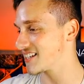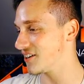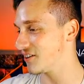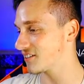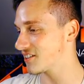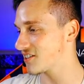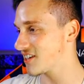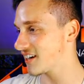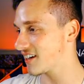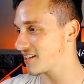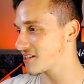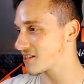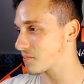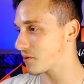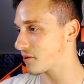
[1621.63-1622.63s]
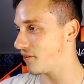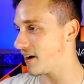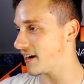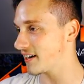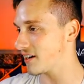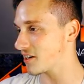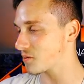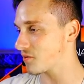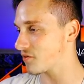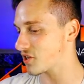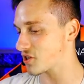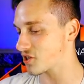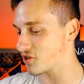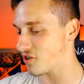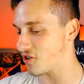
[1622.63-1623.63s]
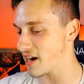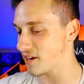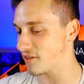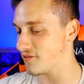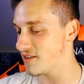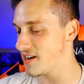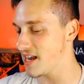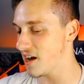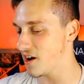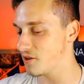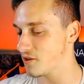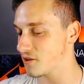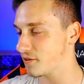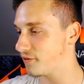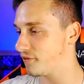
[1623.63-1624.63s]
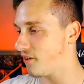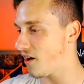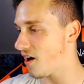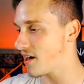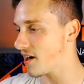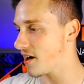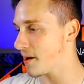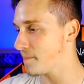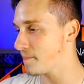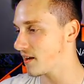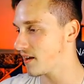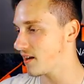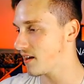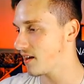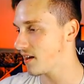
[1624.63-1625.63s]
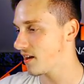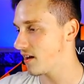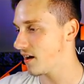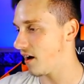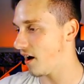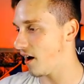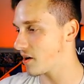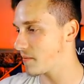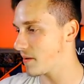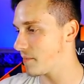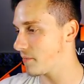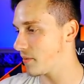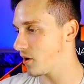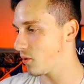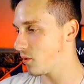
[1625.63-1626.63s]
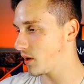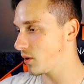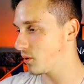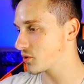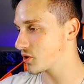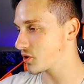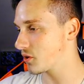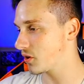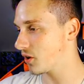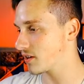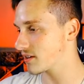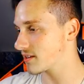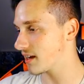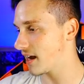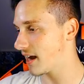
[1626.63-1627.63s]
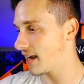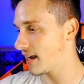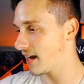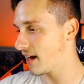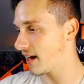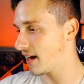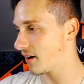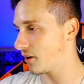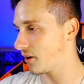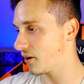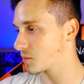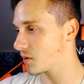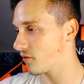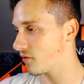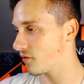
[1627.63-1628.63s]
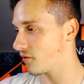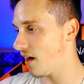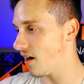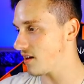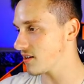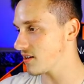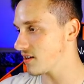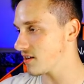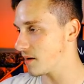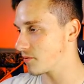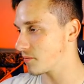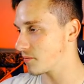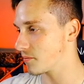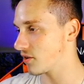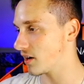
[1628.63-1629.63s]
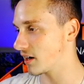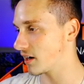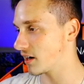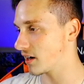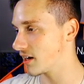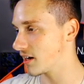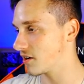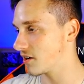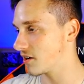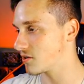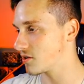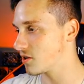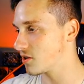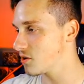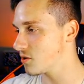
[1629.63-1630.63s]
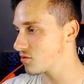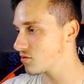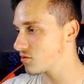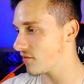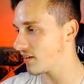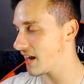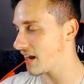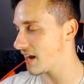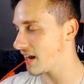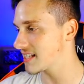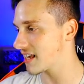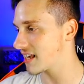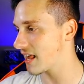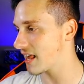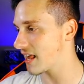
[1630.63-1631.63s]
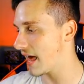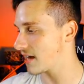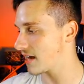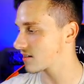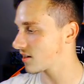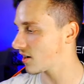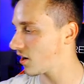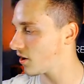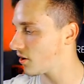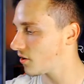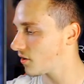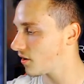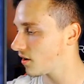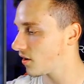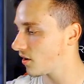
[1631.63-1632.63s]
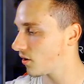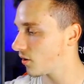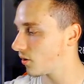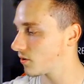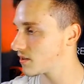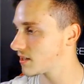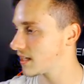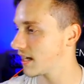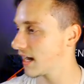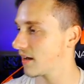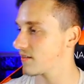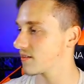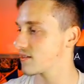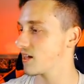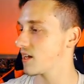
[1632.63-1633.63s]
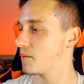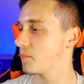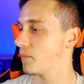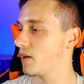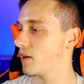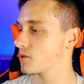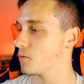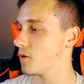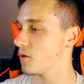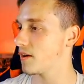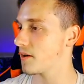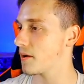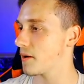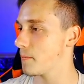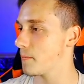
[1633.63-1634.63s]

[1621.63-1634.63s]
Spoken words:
Dr. Chickens providing us with the Strike of Neos Fire. I remember we also got a Ultimate Rare last time from Strike of Neos. So 278, let's go! Ulti counter, plus one.